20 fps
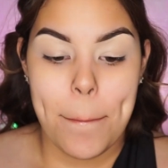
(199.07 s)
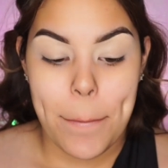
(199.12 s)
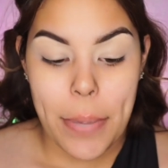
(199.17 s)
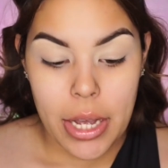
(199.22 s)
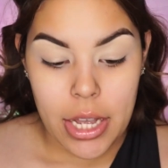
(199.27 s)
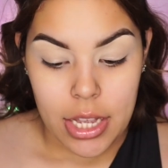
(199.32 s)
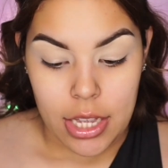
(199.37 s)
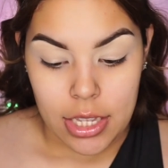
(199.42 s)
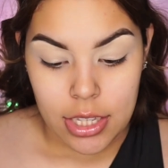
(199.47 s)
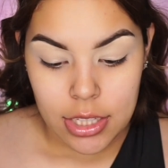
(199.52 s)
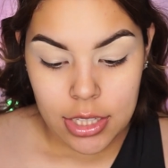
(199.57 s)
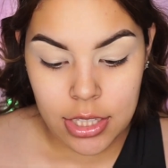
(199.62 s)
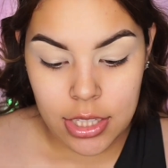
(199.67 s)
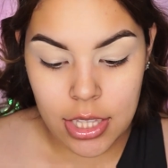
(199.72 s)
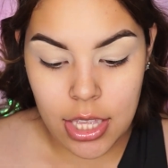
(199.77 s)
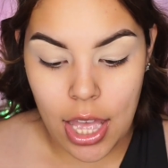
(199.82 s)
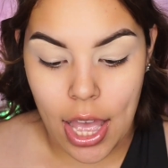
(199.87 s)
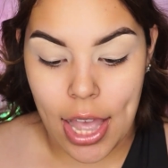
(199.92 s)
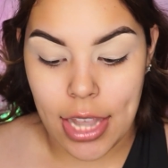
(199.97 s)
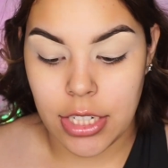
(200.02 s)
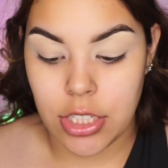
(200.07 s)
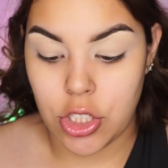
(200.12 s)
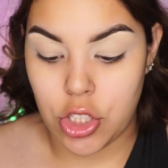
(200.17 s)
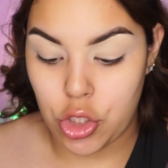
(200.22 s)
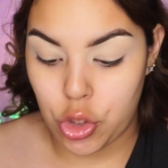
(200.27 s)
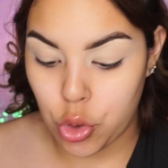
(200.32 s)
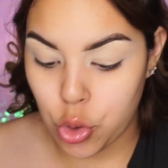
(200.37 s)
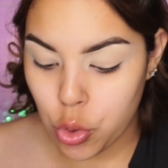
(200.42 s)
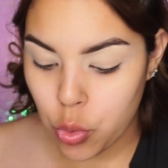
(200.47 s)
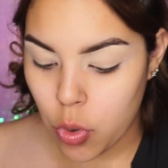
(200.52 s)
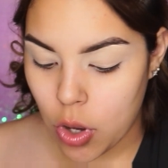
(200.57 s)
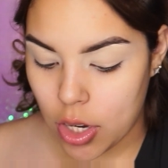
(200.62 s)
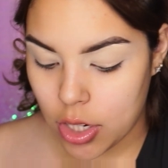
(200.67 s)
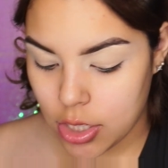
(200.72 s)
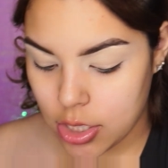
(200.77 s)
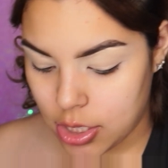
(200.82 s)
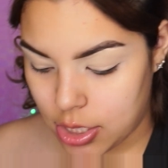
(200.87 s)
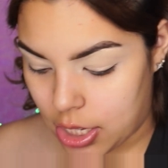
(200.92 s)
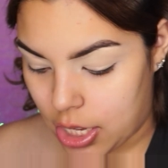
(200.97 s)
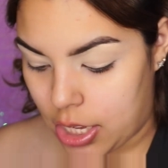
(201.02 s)
But I do want to
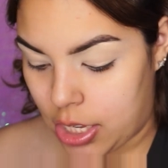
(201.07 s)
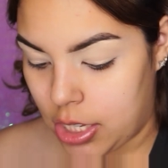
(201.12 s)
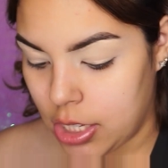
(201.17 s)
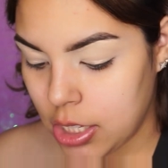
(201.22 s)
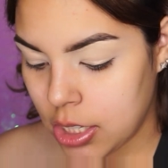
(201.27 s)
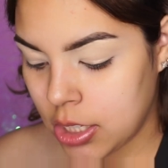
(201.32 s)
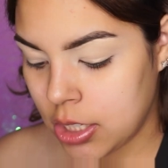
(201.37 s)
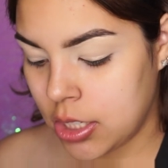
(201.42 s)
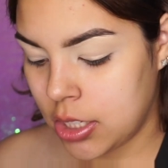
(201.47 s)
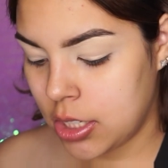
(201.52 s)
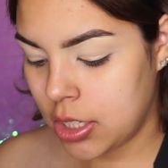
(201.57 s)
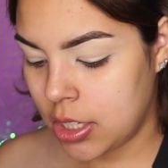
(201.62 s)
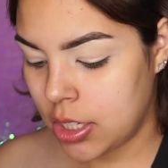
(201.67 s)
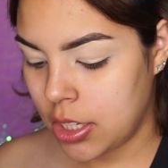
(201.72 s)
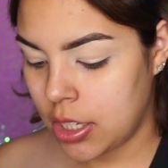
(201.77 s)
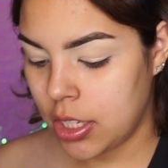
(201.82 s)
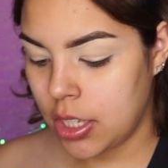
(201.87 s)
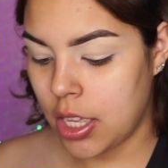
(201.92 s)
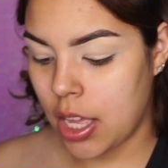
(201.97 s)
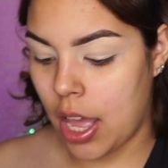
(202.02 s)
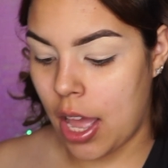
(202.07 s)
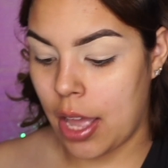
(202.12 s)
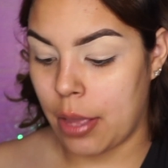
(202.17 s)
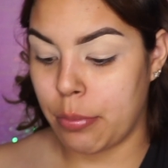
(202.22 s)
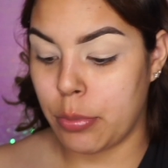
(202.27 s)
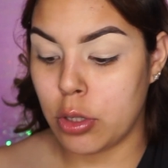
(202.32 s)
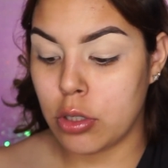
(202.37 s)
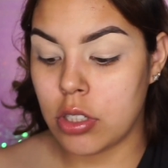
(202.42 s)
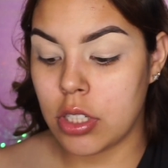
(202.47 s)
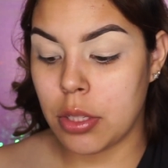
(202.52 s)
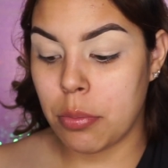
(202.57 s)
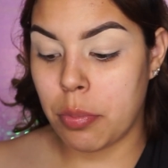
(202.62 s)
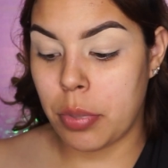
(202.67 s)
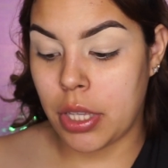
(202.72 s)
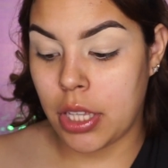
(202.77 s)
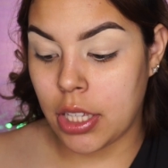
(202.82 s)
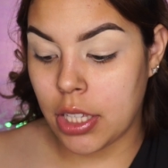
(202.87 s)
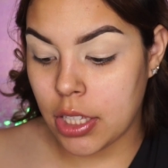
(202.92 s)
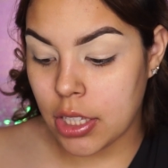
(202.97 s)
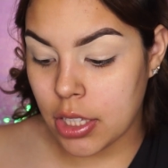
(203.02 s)
say I'm using
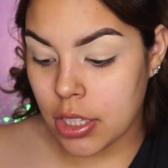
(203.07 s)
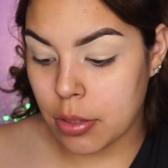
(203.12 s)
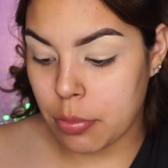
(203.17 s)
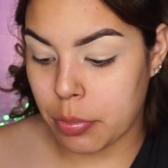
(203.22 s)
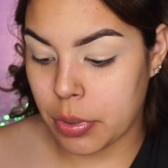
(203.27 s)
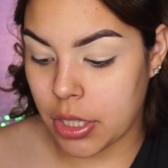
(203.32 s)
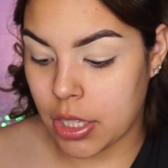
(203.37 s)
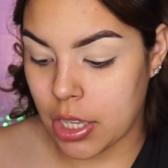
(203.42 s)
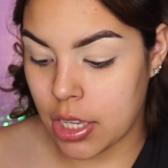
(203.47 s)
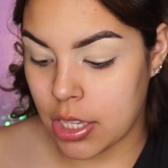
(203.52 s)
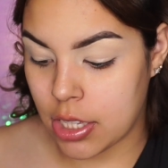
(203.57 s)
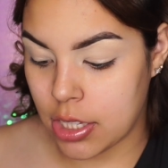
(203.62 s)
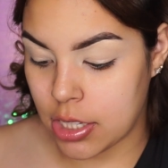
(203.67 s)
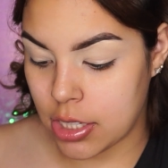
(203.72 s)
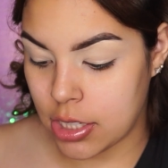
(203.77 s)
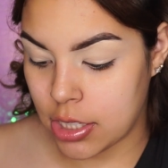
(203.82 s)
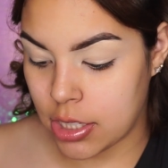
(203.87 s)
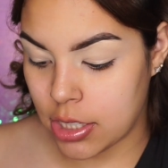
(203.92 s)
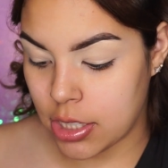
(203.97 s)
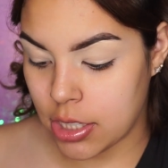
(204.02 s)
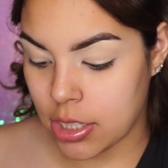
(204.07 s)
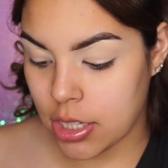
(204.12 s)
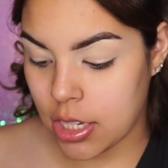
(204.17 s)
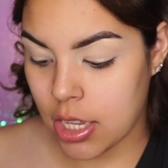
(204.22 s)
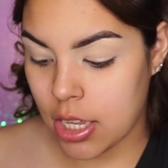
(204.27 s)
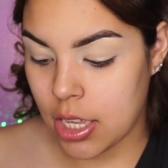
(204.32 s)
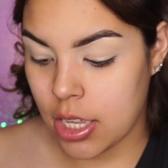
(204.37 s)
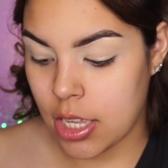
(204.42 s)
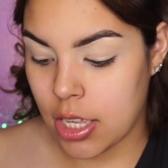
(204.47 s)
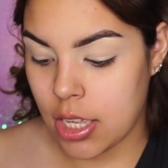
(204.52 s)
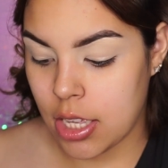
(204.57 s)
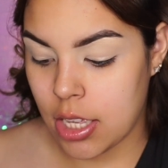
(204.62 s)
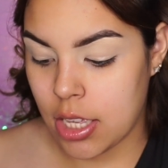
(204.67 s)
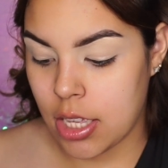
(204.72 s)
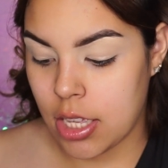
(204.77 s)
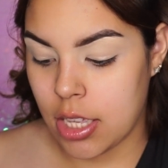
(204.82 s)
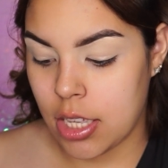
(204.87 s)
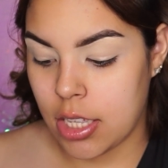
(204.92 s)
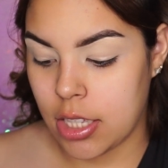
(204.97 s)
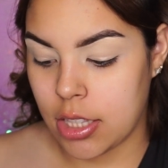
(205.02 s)
pink because
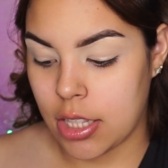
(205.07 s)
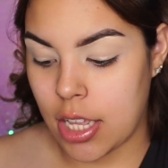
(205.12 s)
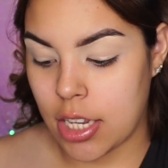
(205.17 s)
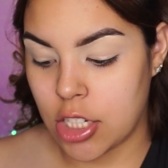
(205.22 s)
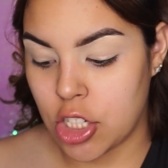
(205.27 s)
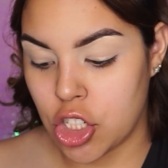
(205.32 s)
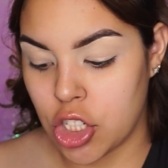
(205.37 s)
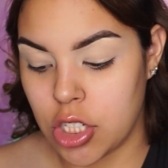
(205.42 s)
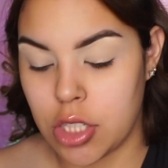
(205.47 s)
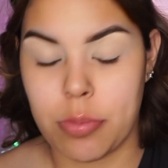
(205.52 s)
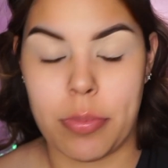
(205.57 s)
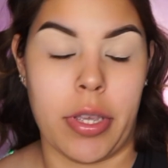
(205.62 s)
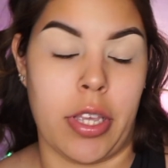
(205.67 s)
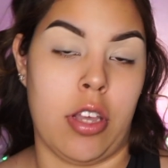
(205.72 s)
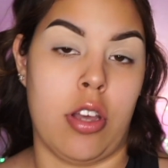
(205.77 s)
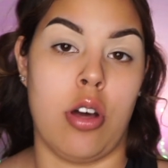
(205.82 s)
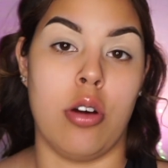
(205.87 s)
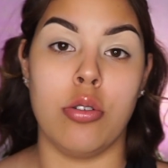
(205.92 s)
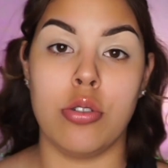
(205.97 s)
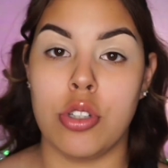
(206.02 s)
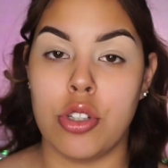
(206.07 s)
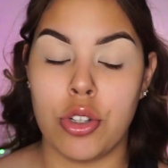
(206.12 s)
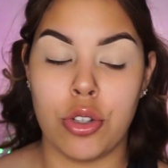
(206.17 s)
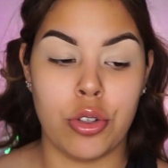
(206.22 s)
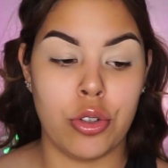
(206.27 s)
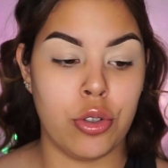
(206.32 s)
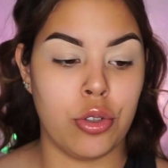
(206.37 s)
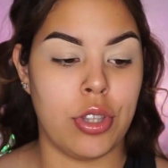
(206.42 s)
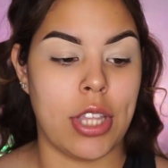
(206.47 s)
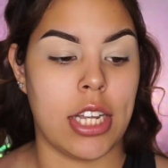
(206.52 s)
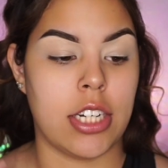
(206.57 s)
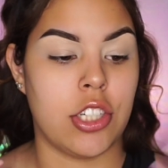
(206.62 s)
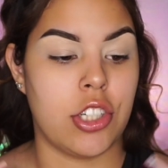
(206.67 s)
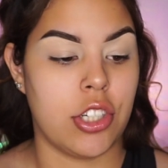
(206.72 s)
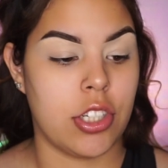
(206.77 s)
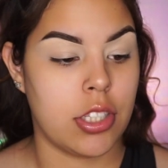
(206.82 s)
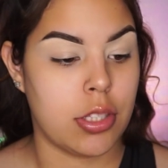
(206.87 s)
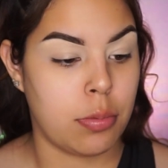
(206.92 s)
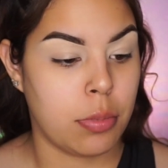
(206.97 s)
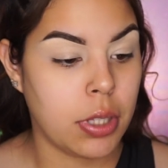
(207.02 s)
that's just my go-to, that's
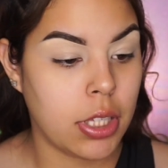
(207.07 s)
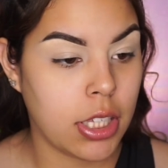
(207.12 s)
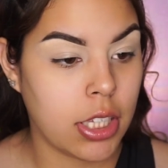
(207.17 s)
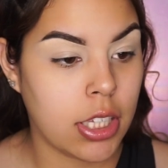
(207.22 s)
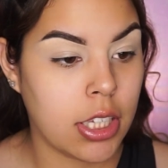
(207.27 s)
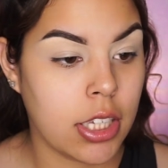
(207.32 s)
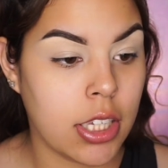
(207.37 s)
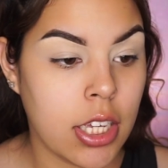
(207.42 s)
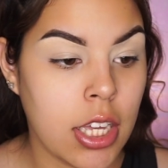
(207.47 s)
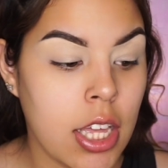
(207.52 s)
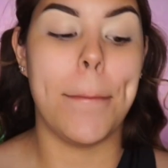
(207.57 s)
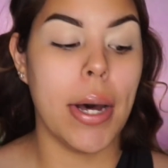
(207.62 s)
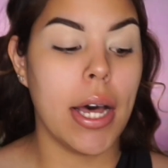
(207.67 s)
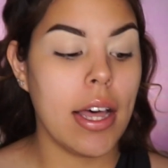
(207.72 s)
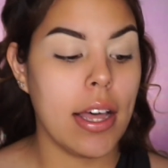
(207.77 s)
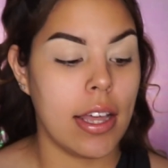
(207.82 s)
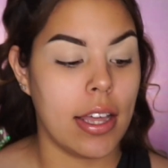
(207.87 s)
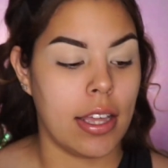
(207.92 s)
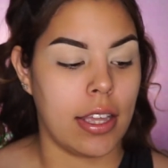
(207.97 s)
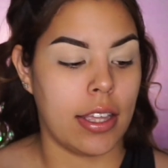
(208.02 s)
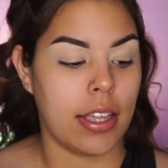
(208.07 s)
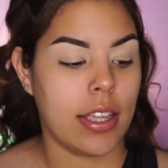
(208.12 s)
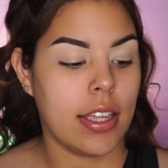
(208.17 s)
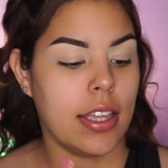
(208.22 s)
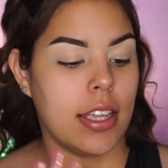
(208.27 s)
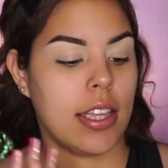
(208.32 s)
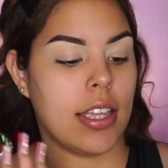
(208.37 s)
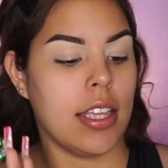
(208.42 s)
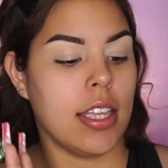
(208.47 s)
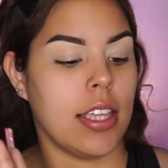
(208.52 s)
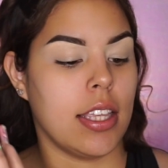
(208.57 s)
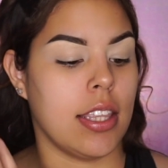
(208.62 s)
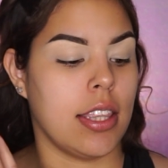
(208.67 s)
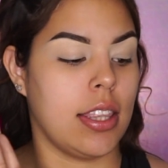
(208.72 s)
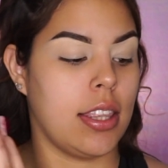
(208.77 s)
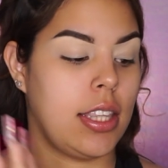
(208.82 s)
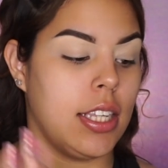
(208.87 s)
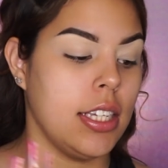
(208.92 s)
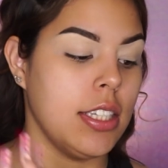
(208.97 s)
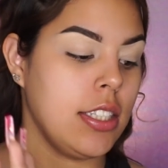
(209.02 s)
just me. But
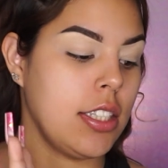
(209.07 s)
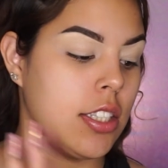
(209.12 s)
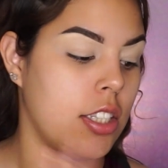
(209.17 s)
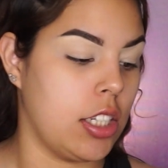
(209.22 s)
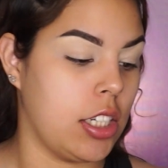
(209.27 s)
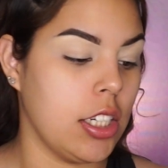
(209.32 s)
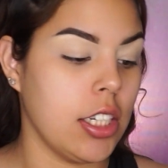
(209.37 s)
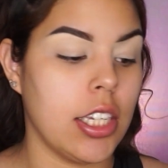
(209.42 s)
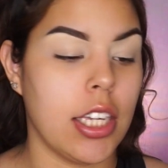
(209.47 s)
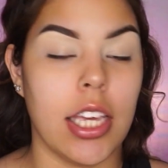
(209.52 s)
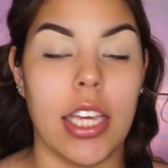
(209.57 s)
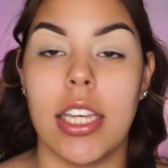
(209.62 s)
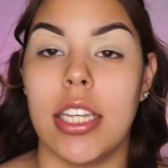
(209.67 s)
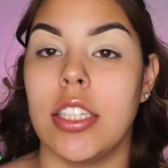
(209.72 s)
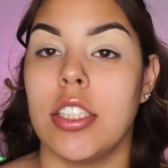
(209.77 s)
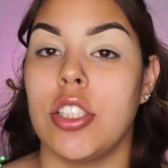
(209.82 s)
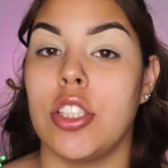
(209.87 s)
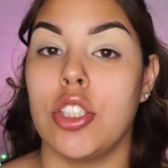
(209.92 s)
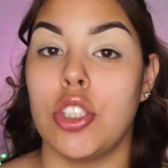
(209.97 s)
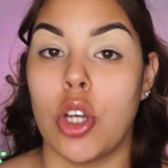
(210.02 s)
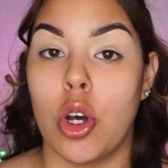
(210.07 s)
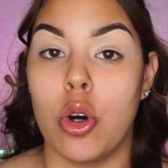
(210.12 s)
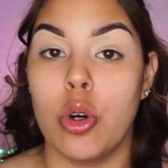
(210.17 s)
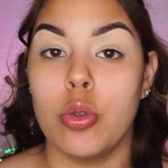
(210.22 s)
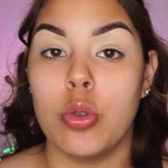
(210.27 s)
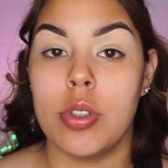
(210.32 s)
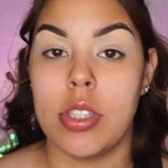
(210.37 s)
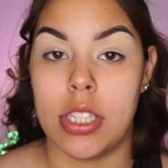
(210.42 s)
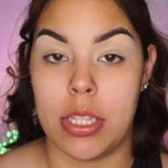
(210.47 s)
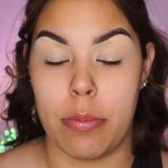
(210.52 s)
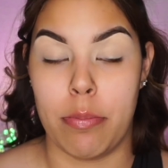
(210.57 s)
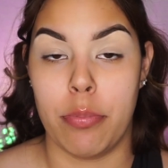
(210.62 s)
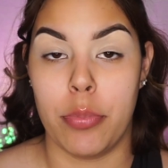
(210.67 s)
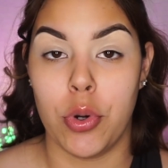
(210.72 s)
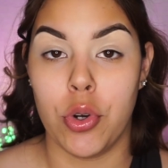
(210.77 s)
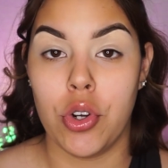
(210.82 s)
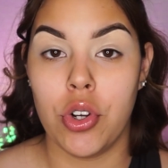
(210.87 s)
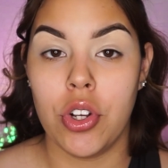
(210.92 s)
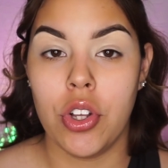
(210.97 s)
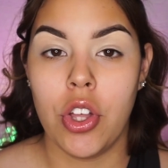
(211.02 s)
this look is so
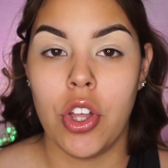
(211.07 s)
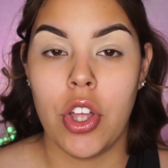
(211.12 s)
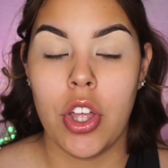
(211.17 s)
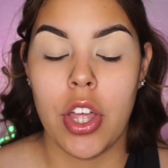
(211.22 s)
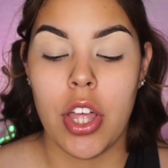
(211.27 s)
simple